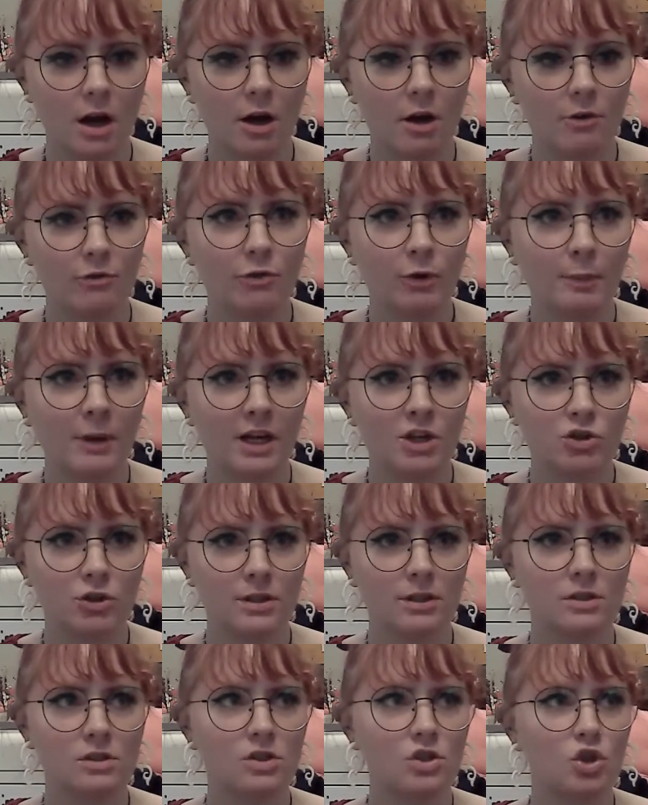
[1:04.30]
for
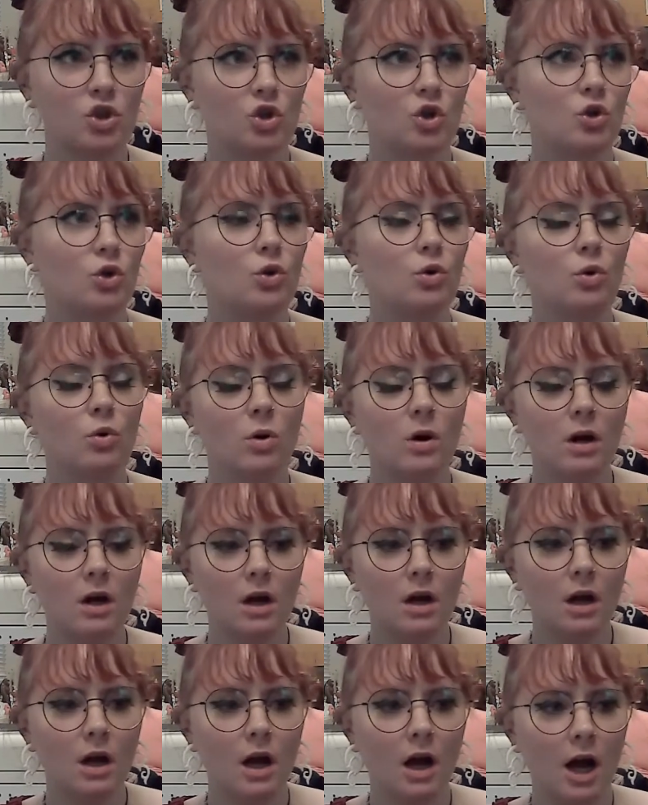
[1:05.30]
patrons who
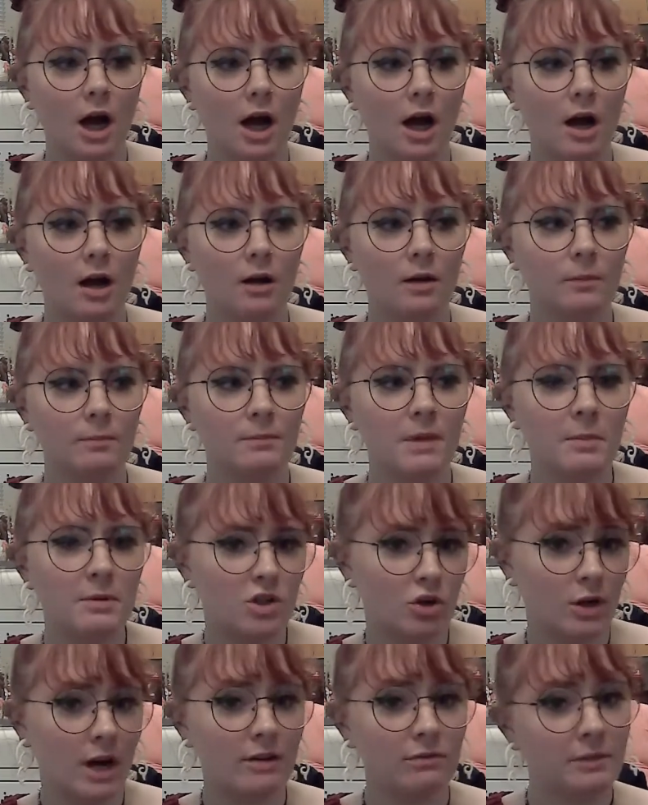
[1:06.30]
maybe
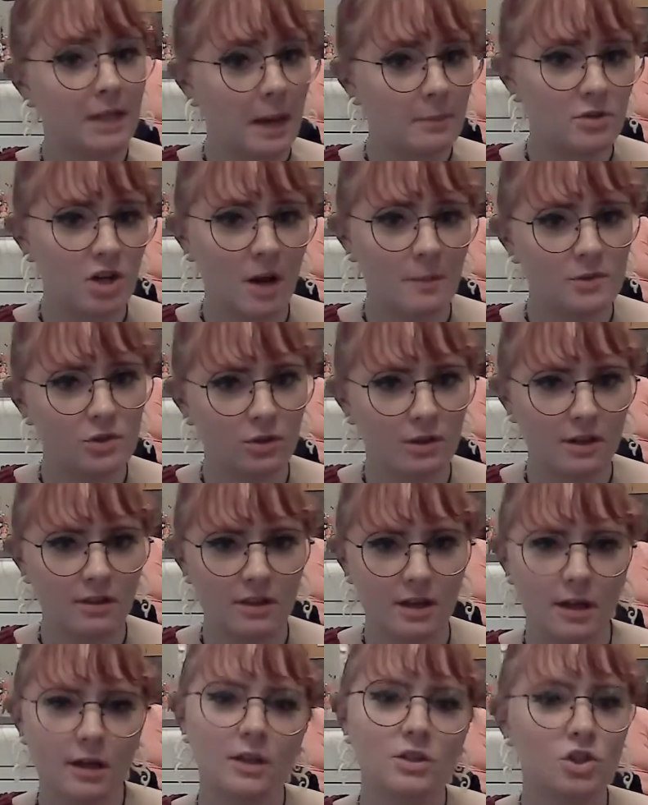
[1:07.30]
don't have laptops or
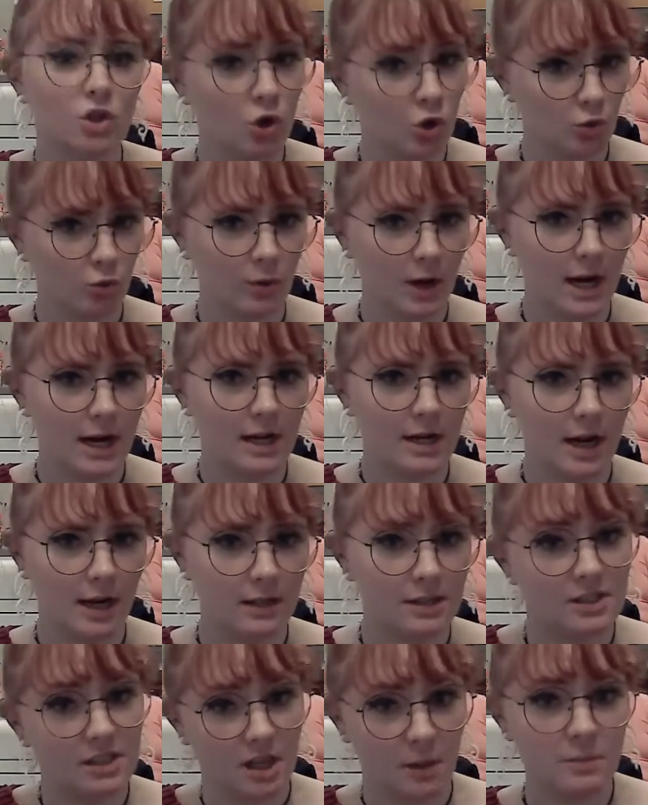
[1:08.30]
anything, it's a great kind
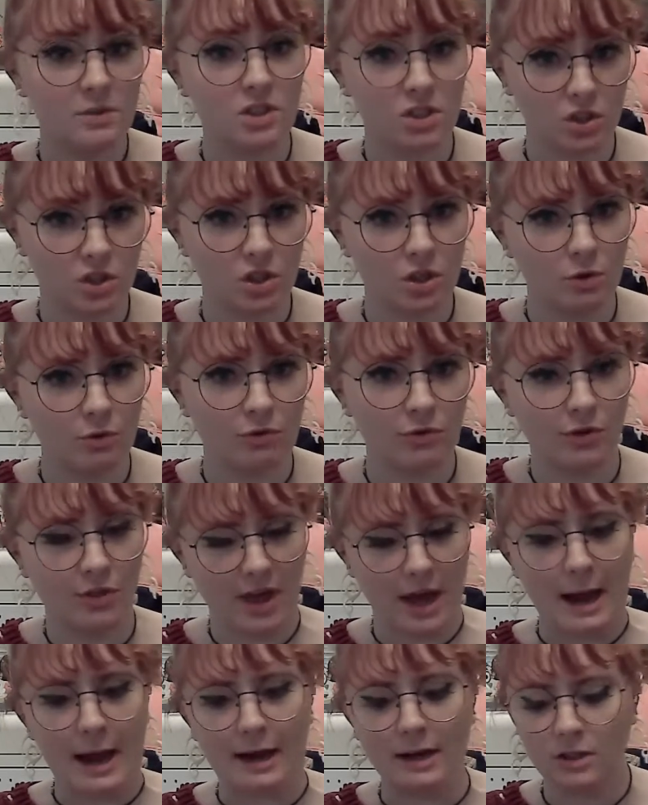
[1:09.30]
of substitute for
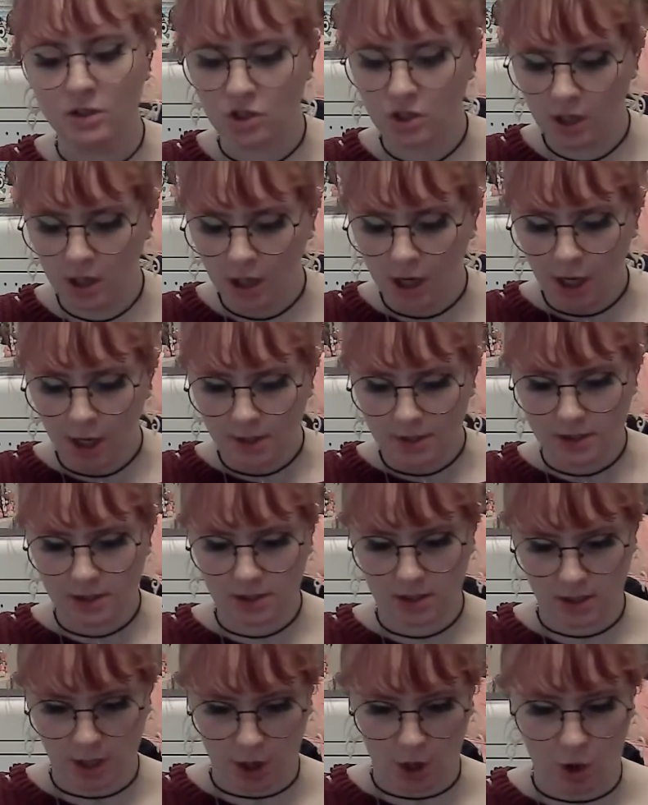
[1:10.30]
that.
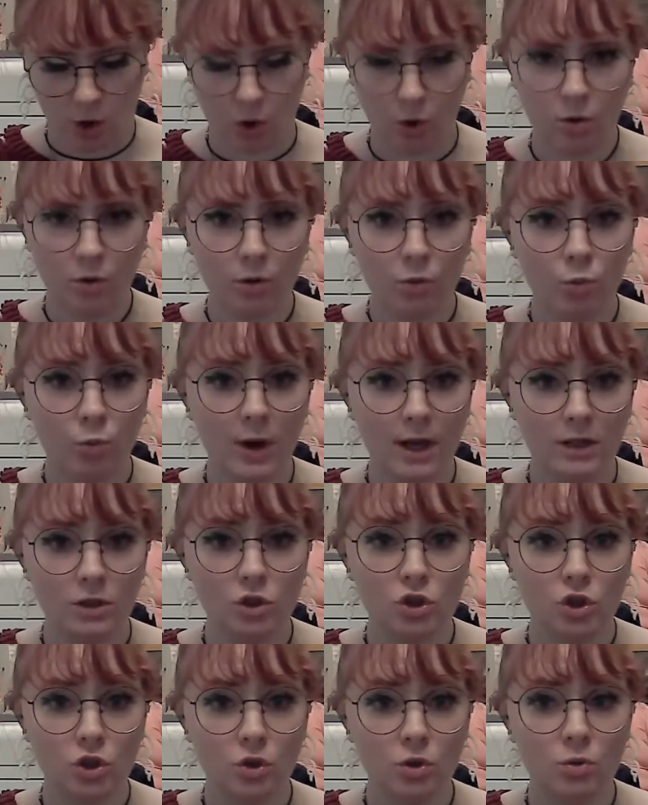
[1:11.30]
So when
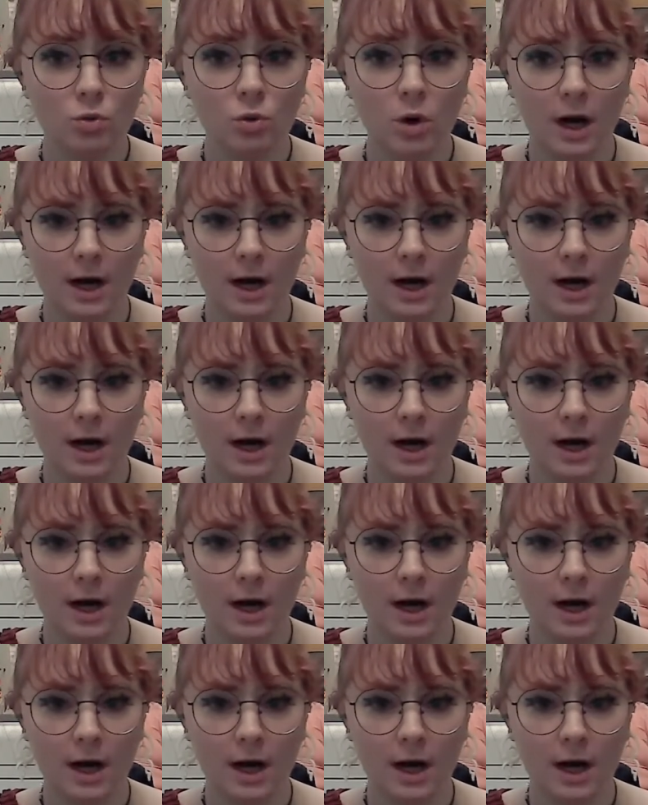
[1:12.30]
you